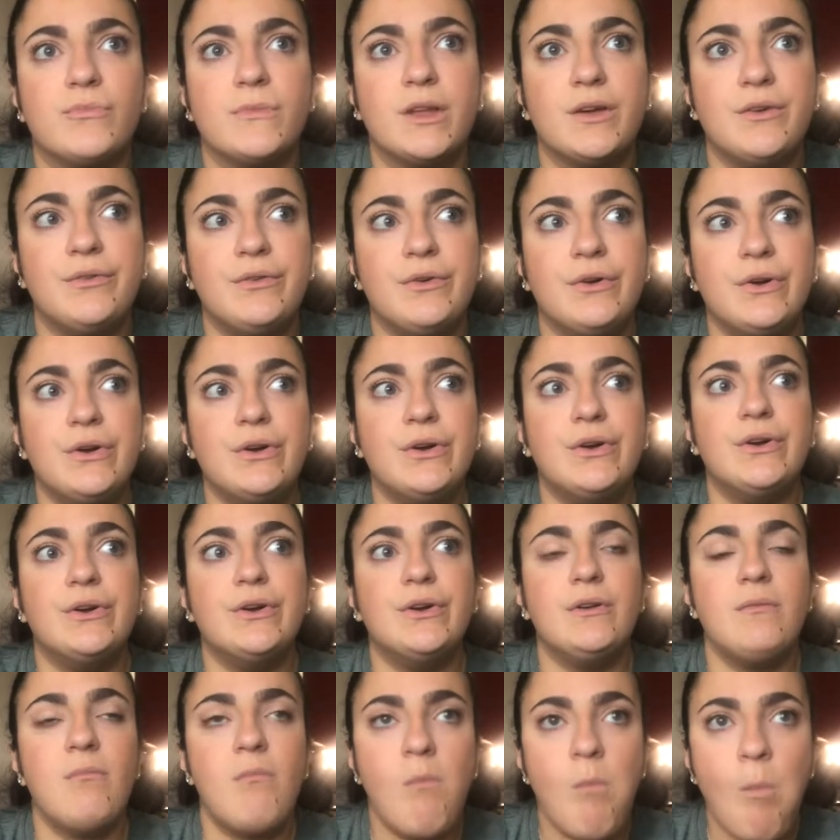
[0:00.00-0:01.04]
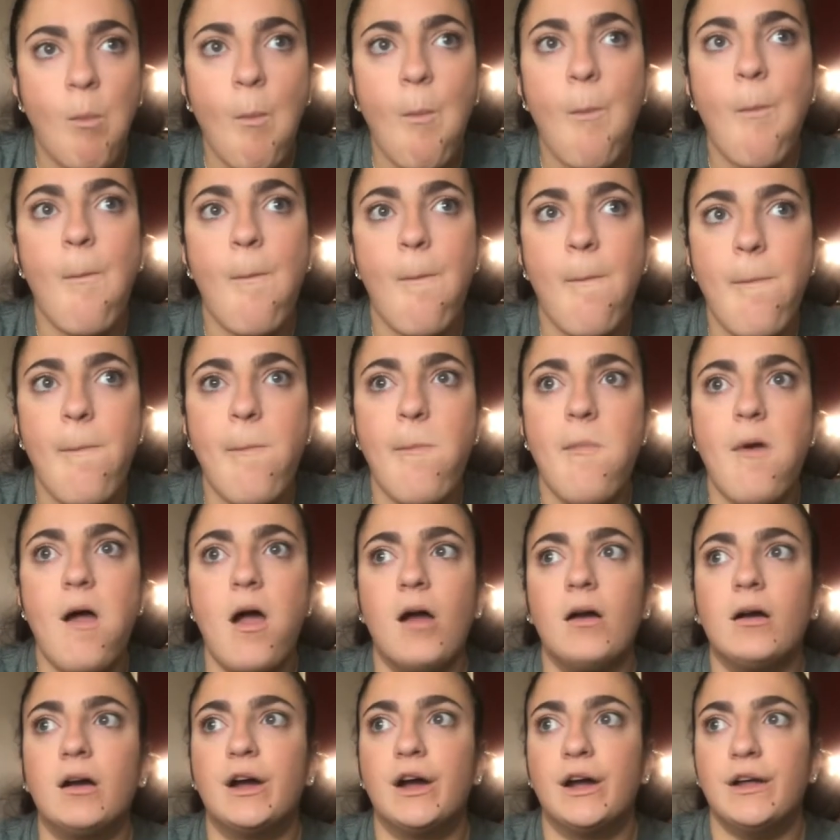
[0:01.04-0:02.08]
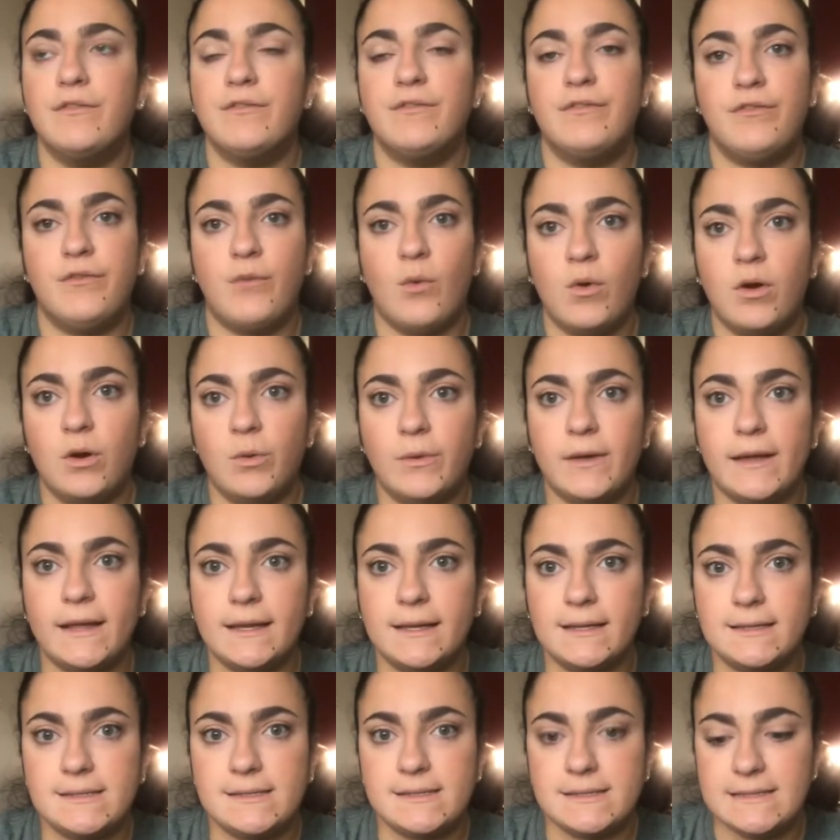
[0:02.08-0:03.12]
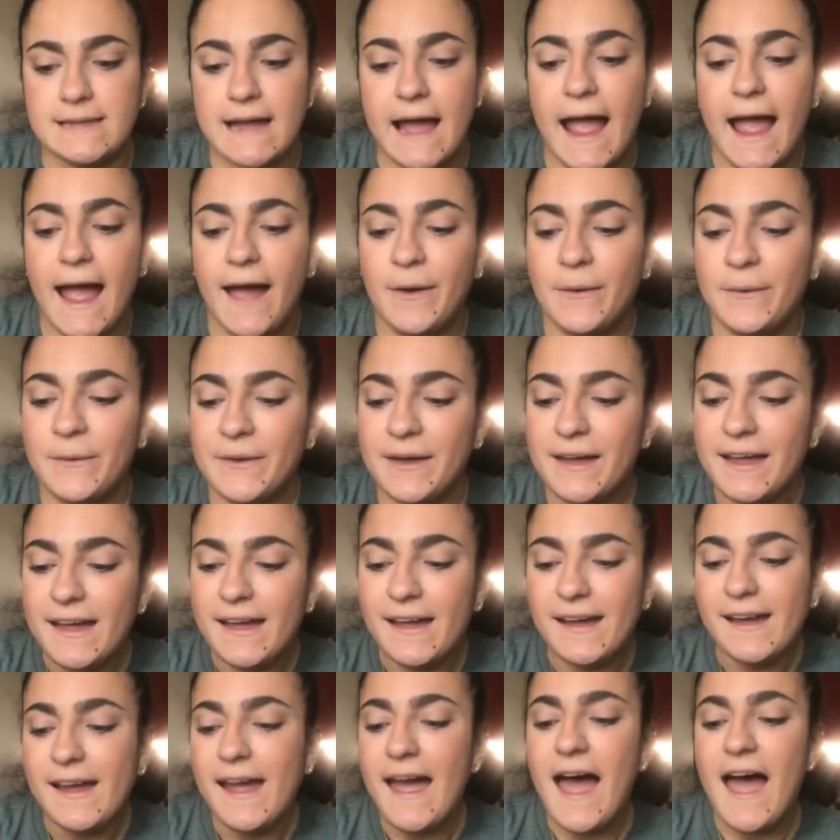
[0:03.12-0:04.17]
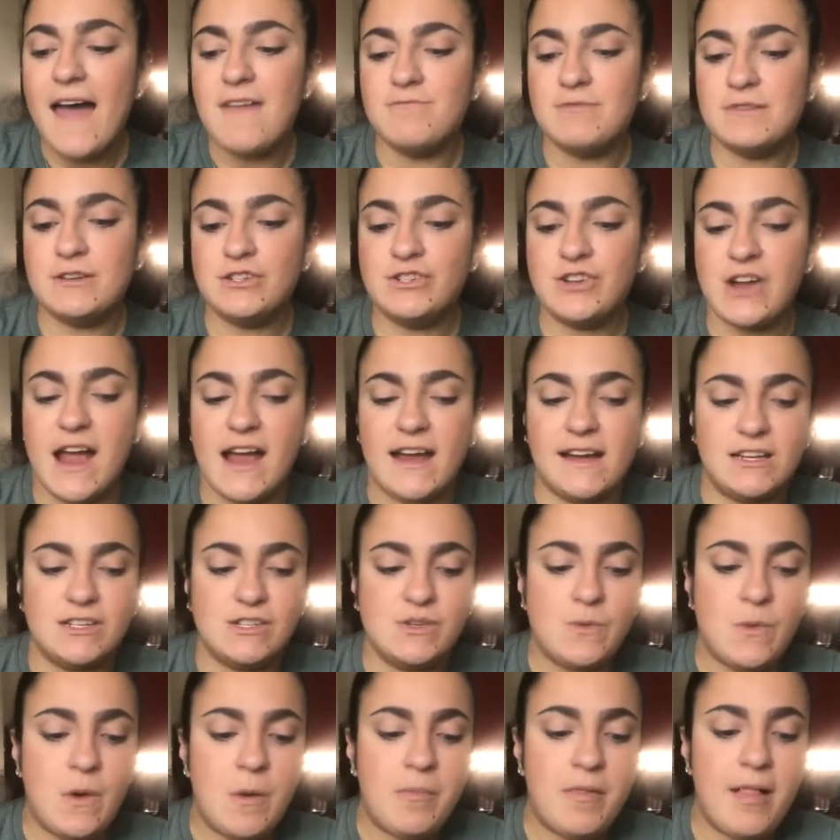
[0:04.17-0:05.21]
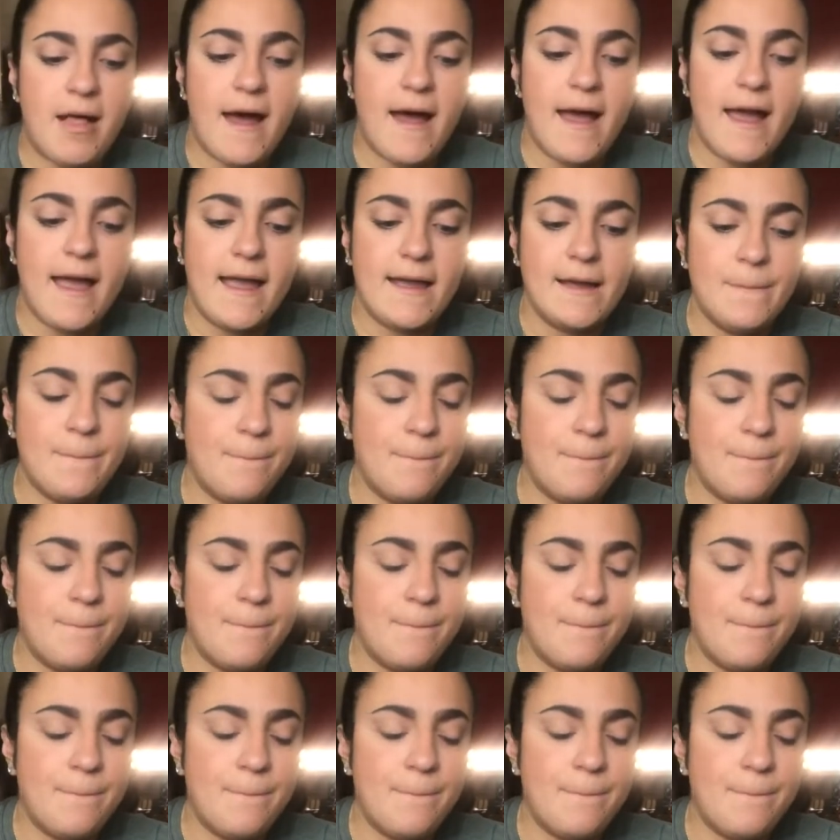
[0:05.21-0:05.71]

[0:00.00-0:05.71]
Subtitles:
for a good 4 weeks now. I've been trying to apply,